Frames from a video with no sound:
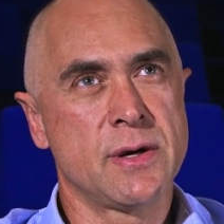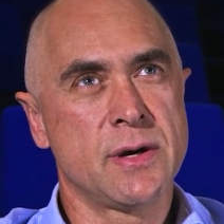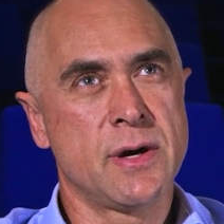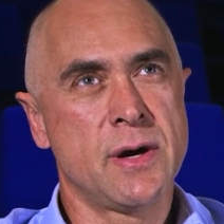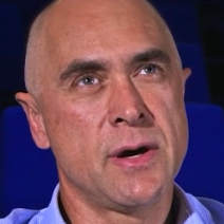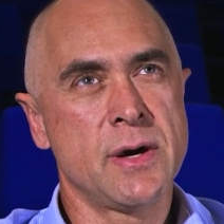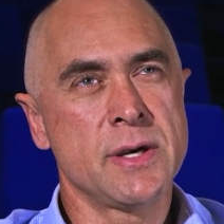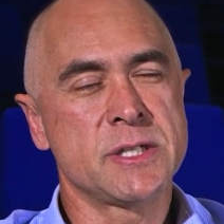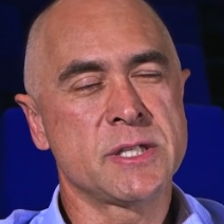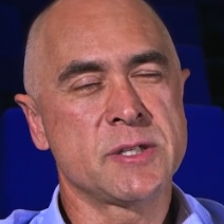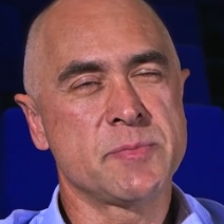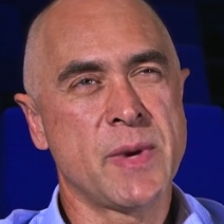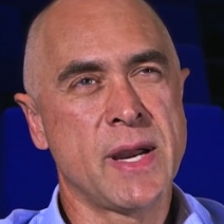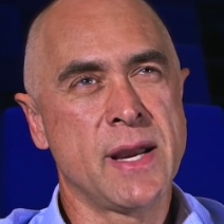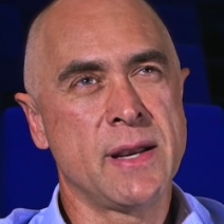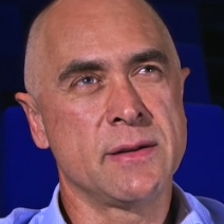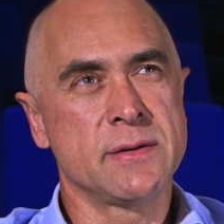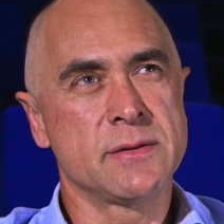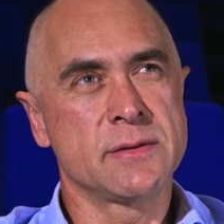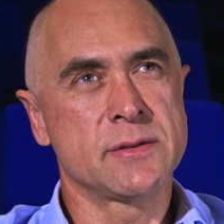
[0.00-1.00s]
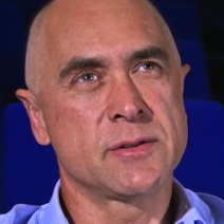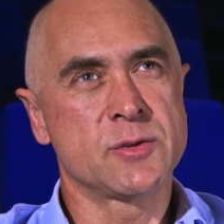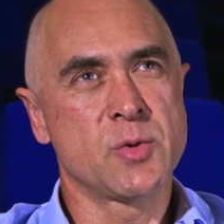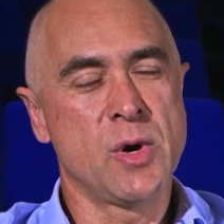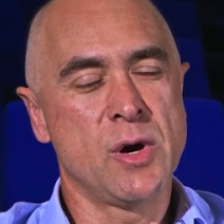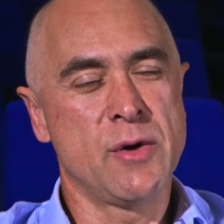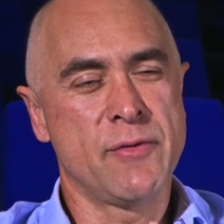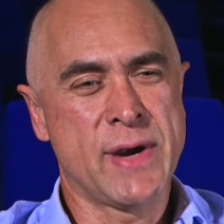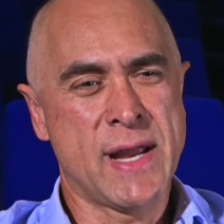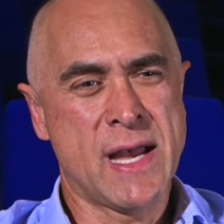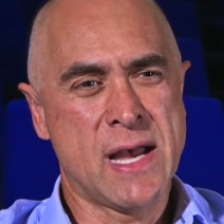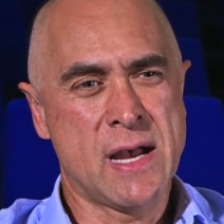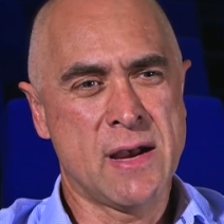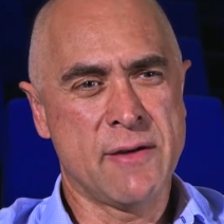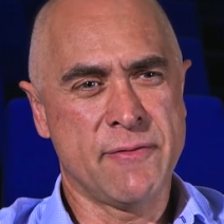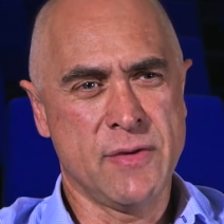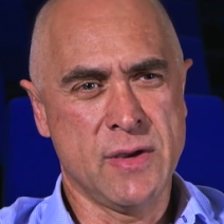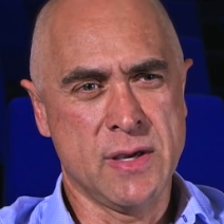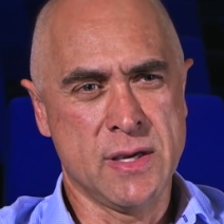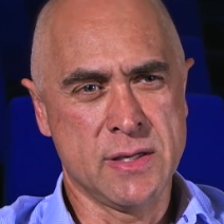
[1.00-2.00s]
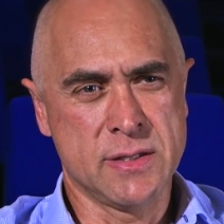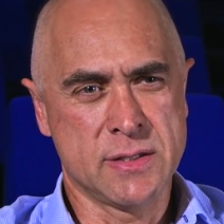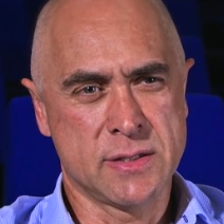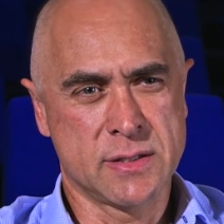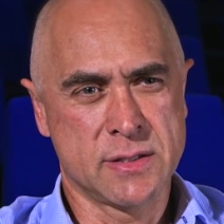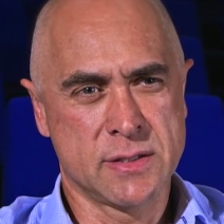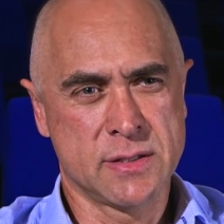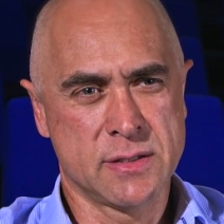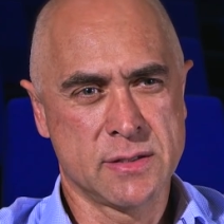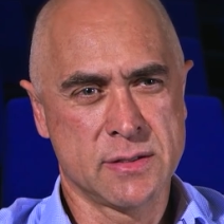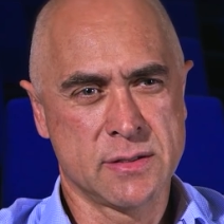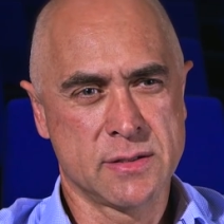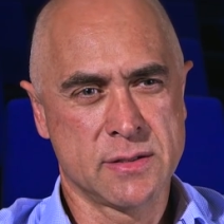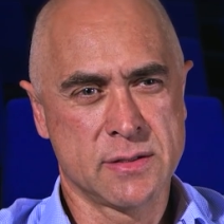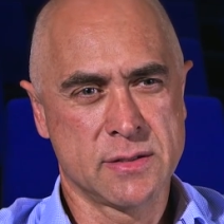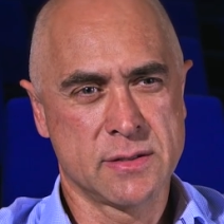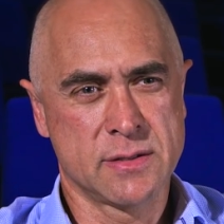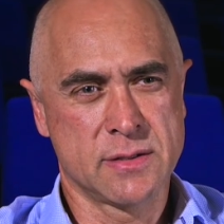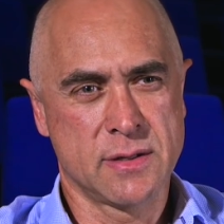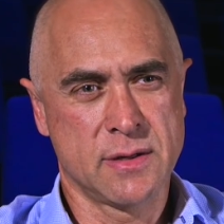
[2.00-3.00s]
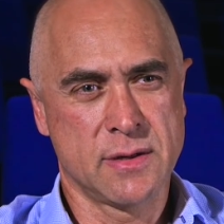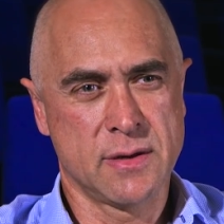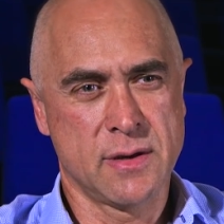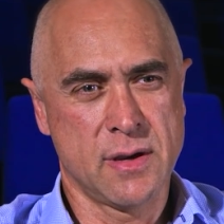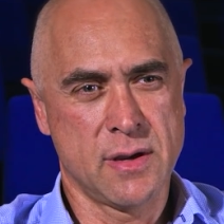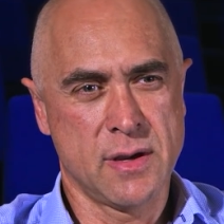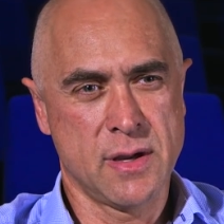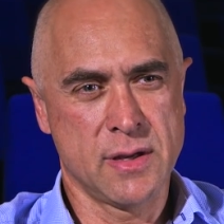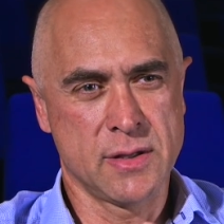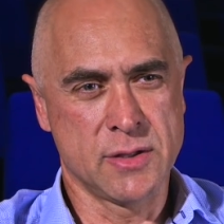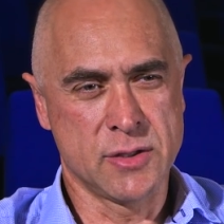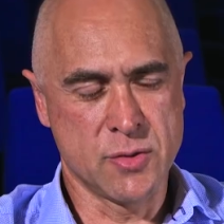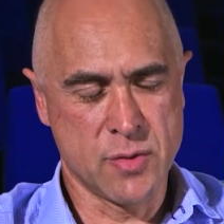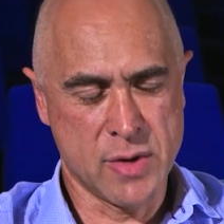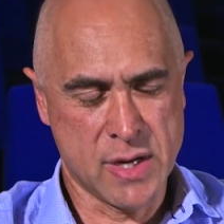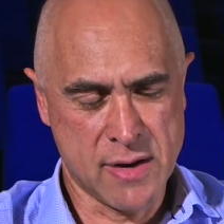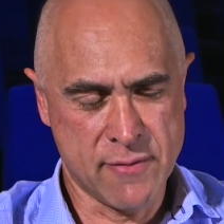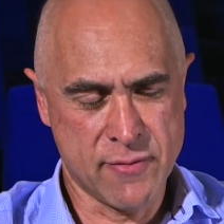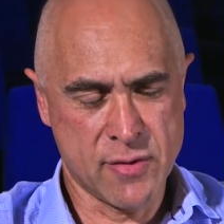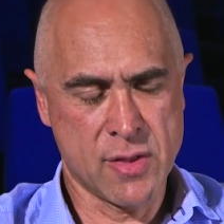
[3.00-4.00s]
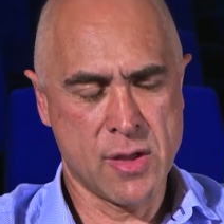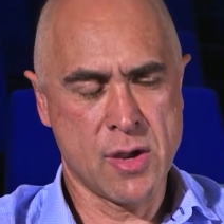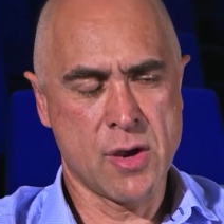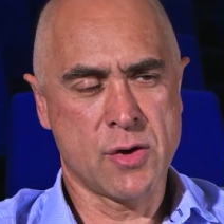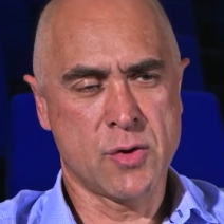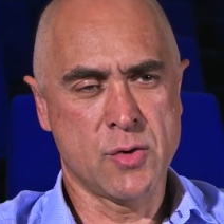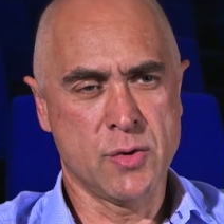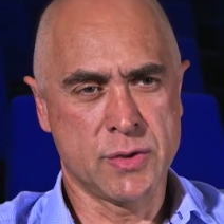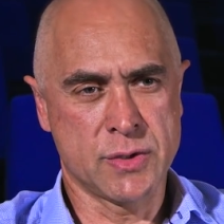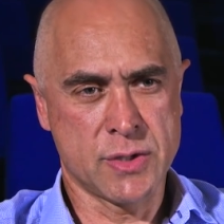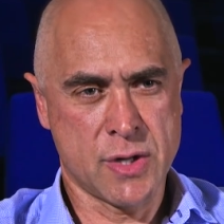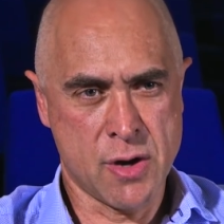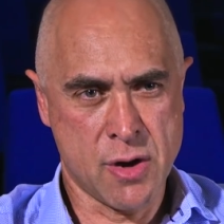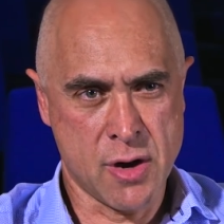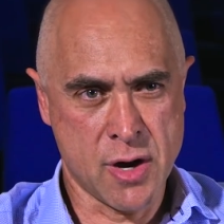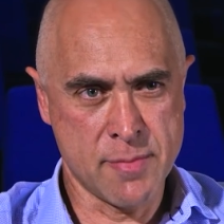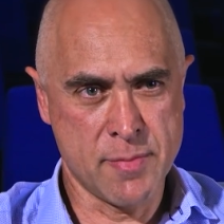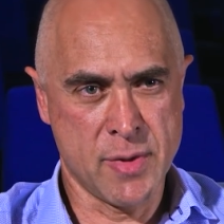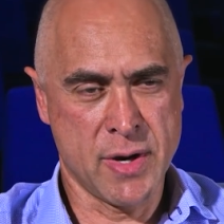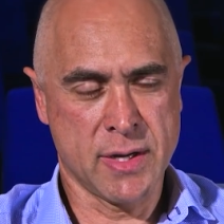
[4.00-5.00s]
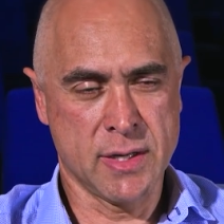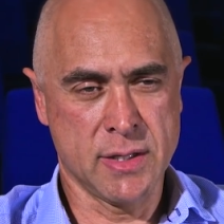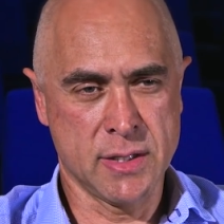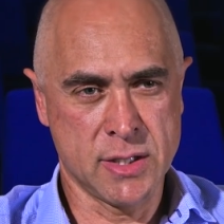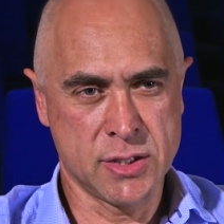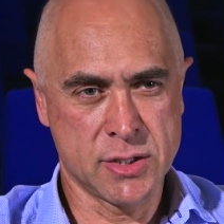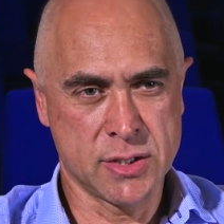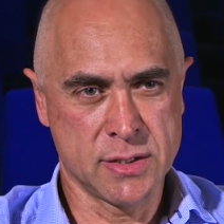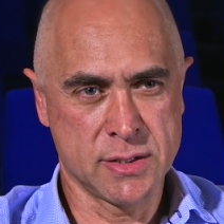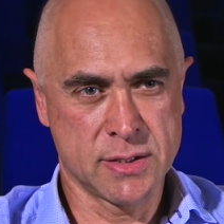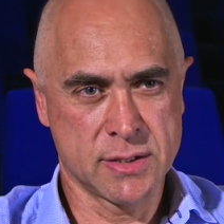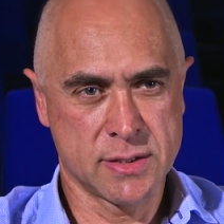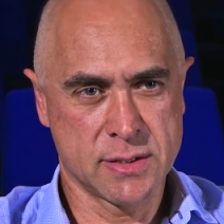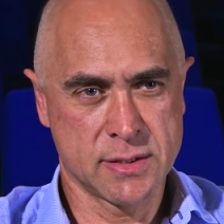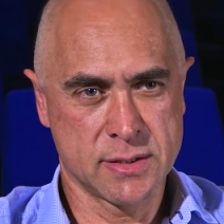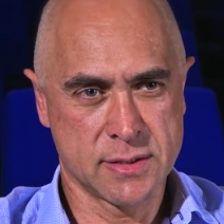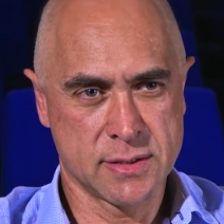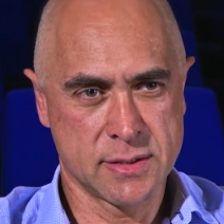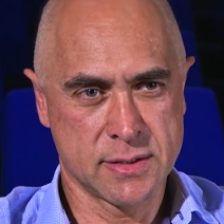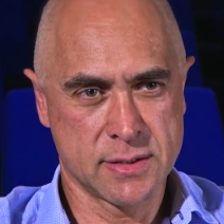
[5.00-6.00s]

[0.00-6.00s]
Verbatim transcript: I spent 12 and a half years doing everything I could to hide my conditions.